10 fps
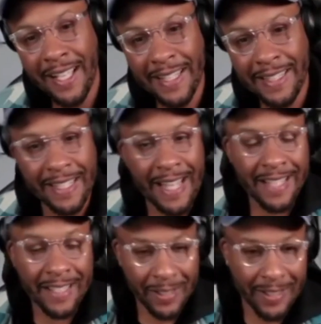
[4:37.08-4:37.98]
then
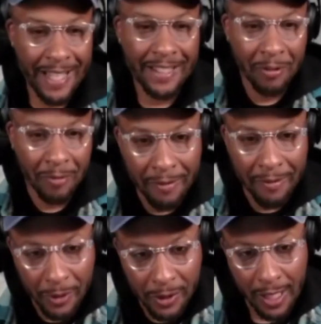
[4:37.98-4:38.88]
that's a great
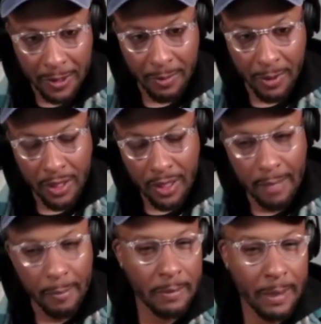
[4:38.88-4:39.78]
first contribution.
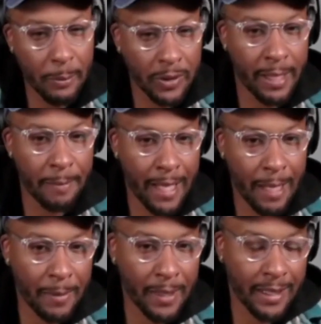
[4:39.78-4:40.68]
And most people skip
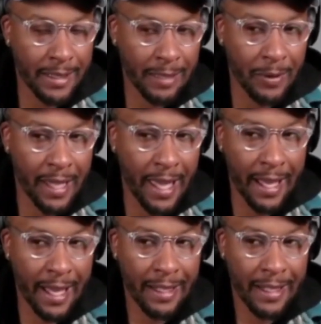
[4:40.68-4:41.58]
that because if you
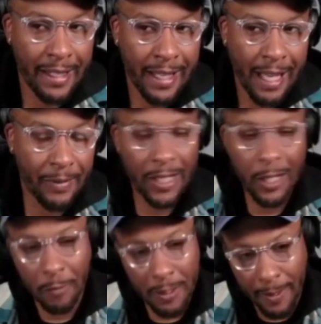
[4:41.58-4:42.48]
get
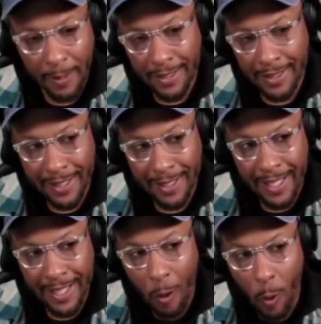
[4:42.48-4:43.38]
no response,
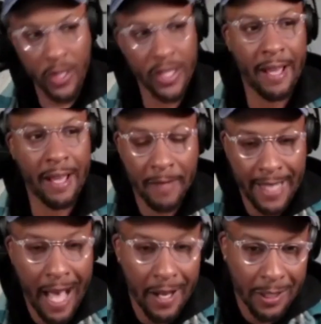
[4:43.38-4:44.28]
or you can't
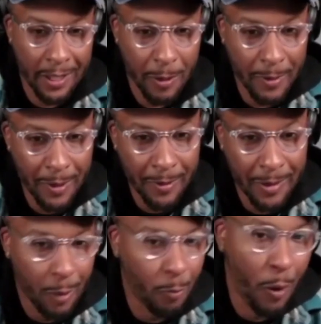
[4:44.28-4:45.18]
find out how to contribute,
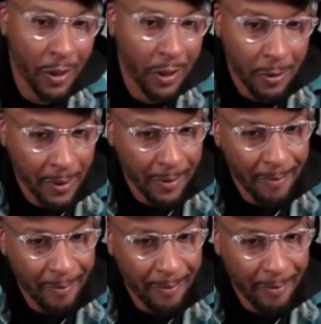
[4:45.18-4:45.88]
you won't contribute.